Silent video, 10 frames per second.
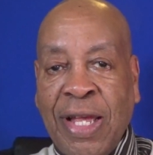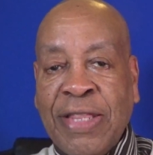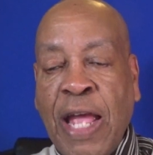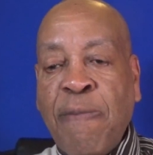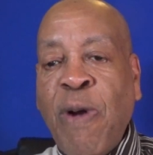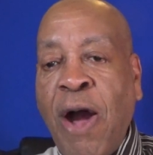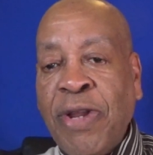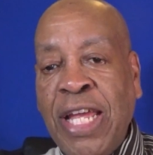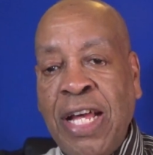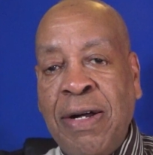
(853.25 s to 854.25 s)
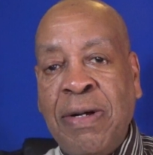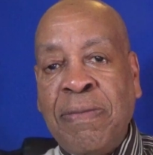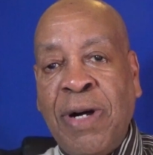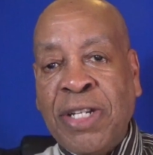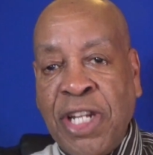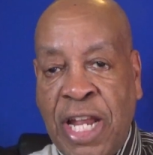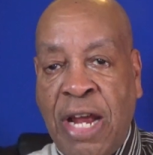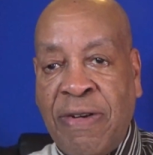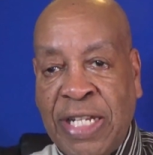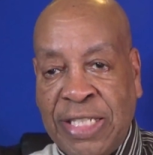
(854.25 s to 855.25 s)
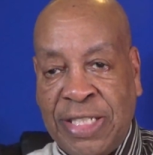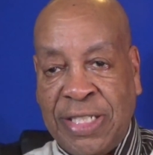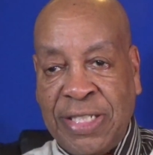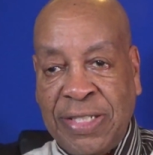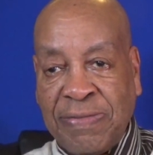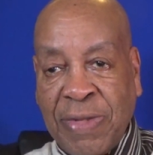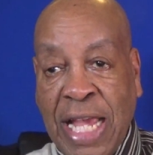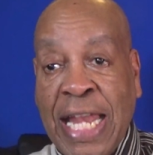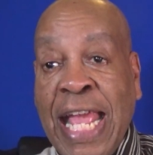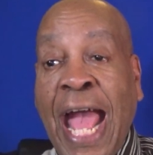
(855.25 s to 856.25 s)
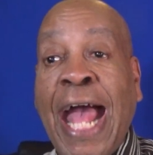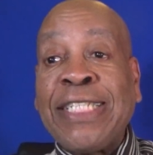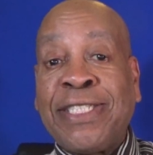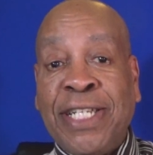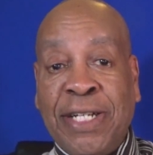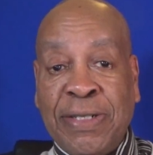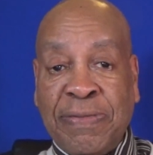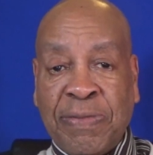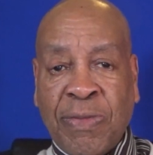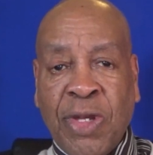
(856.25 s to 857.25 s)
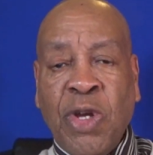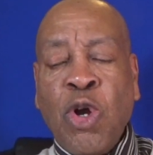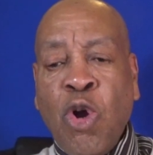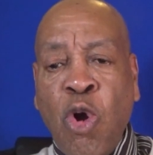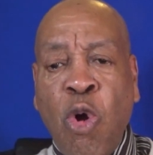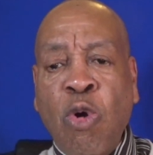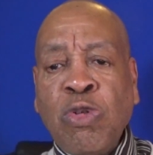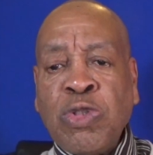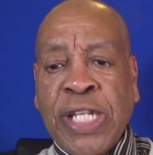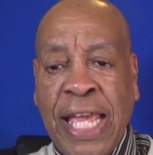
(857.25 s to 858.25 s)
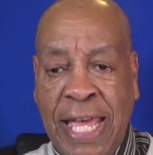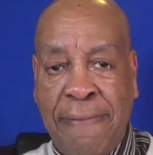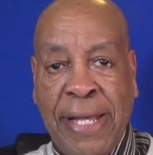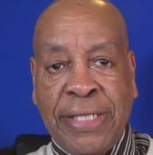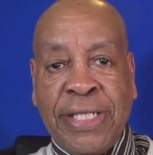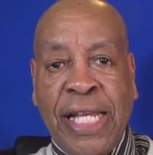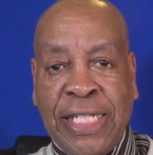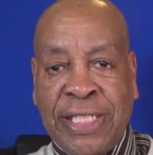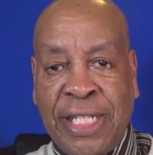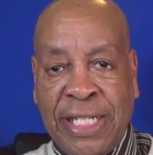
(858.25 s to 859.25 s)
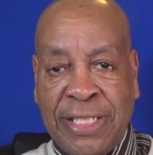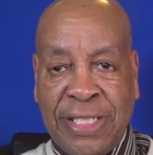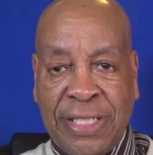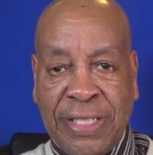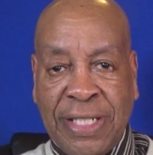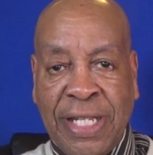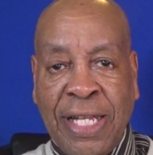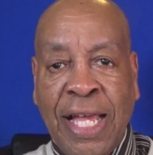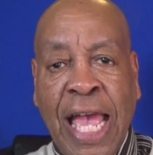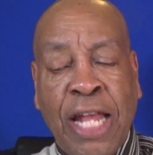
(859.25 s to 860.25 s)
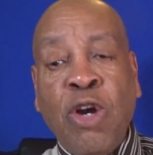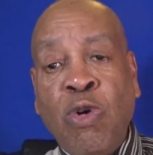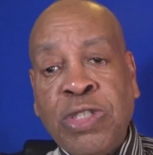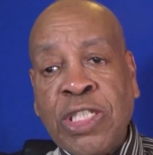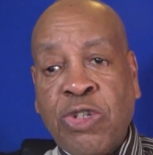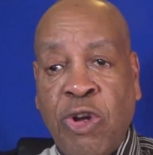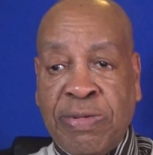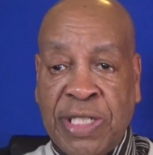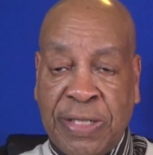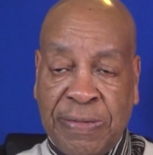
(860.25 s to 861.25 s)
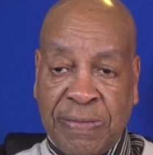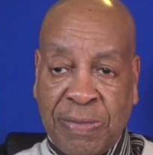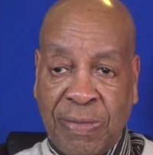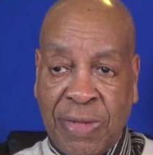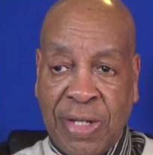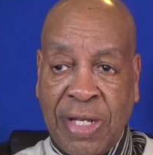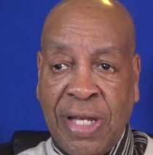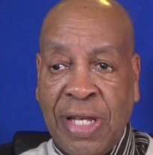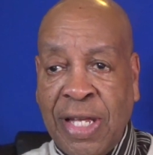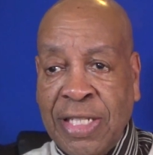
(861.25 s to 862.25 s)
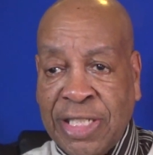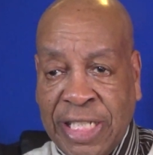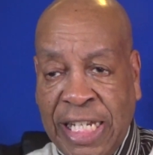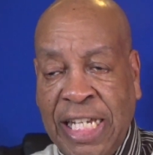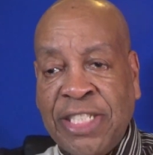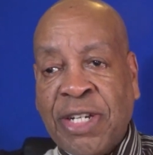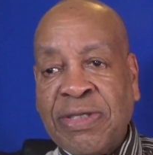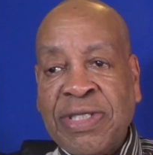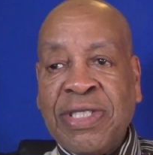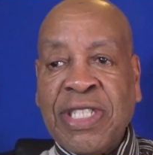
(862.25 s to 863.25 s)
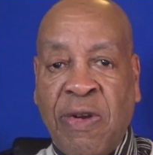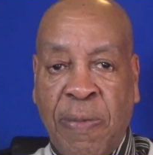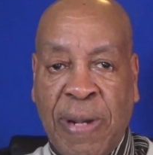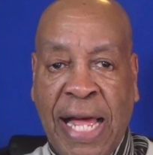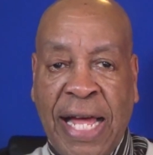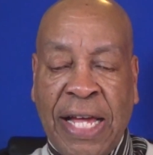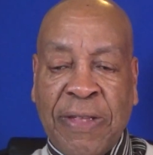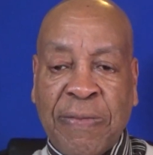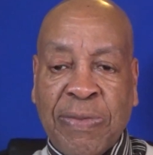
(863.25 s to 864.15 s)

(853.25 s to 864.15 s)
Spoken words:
They brought him a denarius, and he asked them, "Whose image is this, and whose inscription?" "Caesar's," they replied.